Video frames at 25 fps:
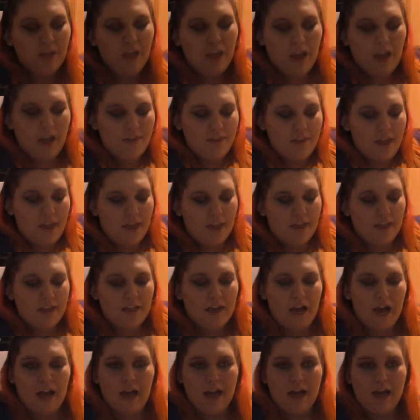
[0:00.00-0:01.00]
and then
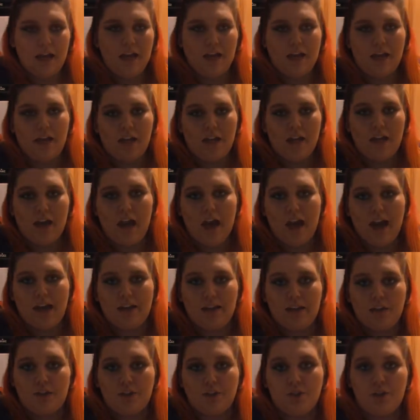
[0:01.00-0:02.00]
I
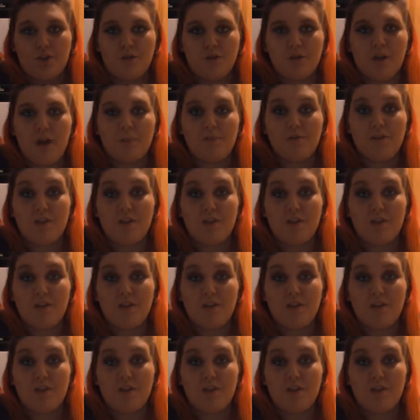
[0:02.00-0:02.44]
added 2 cups